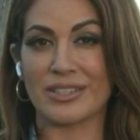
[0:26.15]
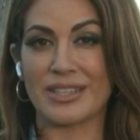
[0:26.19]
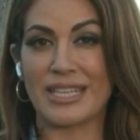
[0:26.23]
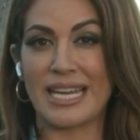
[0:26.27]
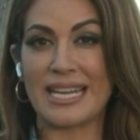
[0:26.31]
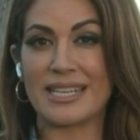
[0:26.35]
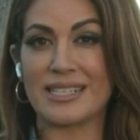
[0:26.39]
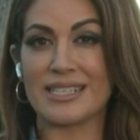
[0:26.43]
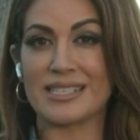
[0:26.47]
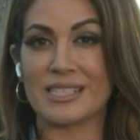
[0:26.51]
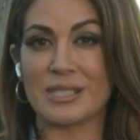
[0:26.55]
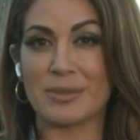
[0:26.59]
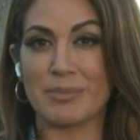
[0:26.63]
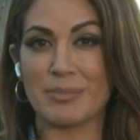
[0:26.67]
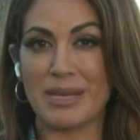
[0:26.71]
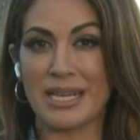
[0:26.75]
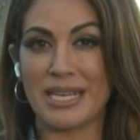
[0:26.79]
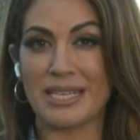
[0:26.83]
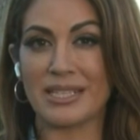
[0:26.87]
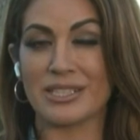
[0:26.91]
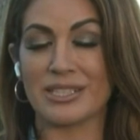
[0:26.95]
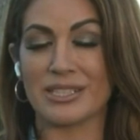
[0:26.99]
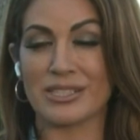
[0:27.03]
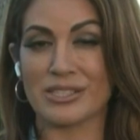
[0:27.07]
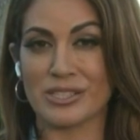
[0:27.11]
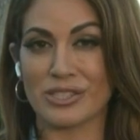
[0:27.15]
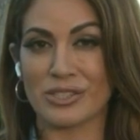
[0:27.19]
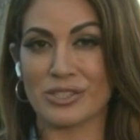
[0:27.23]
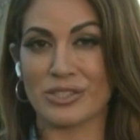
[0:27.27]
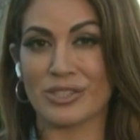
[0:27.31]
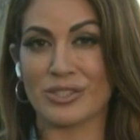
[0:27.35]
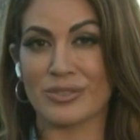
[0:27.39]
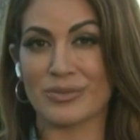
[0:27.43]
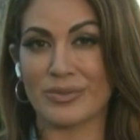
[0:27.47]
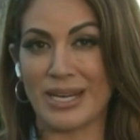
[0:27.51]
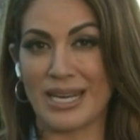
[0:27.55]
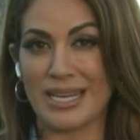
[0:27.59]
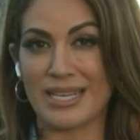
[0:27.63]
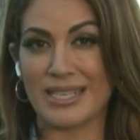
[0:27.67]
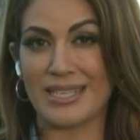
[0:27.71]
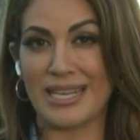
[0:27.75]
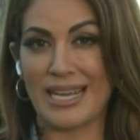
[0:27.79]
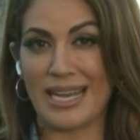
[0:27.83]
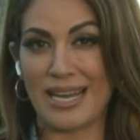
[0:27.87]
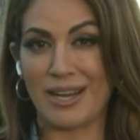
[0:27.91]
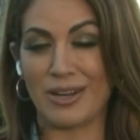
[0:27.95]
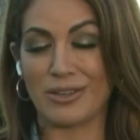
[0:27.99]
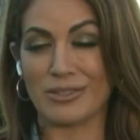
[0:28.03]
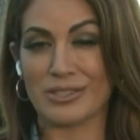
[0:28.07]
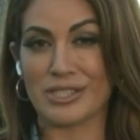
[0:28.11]
That is the main concern right
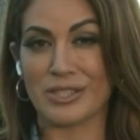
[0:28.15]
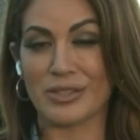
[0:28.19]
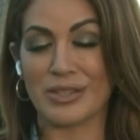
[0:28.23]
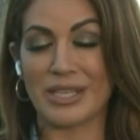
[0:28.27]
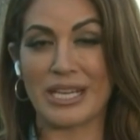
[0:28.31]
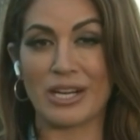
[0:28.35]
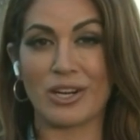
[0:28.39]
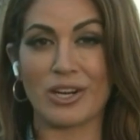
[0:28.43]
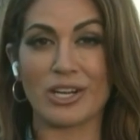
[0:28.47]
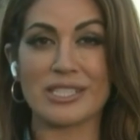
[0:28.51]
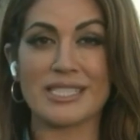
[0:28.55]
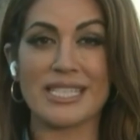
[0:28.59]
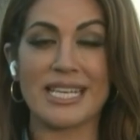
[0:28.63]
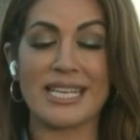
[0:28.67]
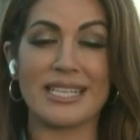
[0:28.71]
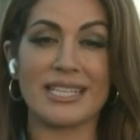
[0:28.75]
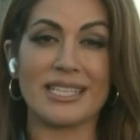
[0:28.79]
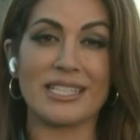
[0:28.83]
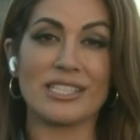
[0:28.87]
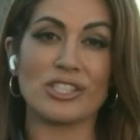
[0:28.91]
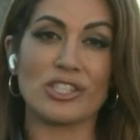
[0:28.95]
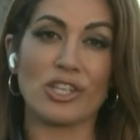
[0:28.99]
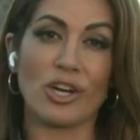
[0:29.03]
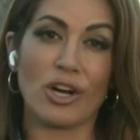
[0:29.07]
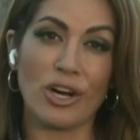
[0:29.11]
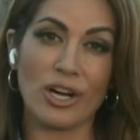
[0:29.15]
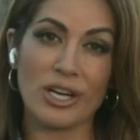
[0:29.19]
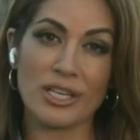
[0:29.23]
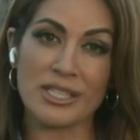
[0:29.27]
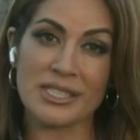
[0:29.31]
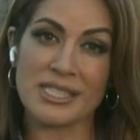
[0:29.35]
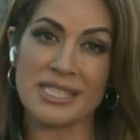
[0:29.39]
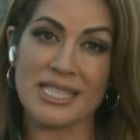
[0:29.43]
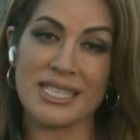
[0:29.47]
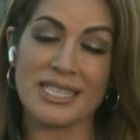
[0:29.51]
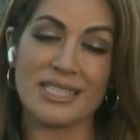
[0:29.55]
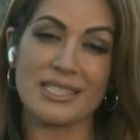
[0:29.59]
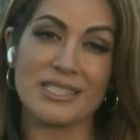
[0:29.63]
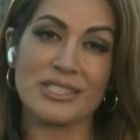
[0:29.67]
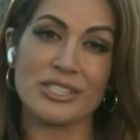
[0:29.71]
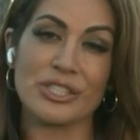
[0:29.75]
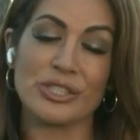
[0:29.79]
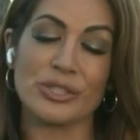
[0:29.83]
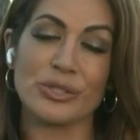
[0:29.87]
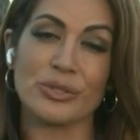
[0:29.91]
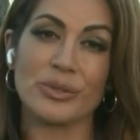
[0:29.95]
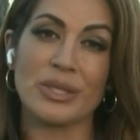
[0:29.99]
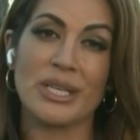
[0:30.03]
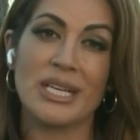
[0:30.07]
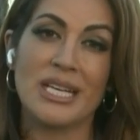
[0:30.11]
now. So they are taking dogs into